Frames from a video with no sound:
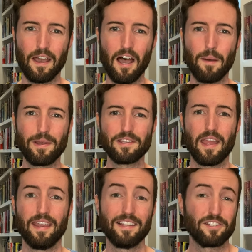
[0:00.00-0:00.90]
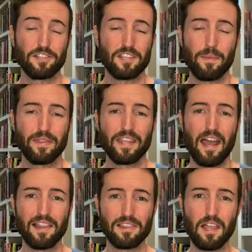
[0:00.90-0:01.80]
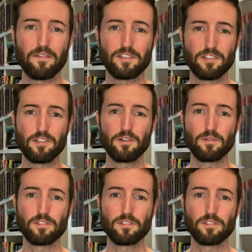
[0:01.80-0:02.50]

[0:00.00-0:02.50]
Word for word: Um, and it's just something that I love to do.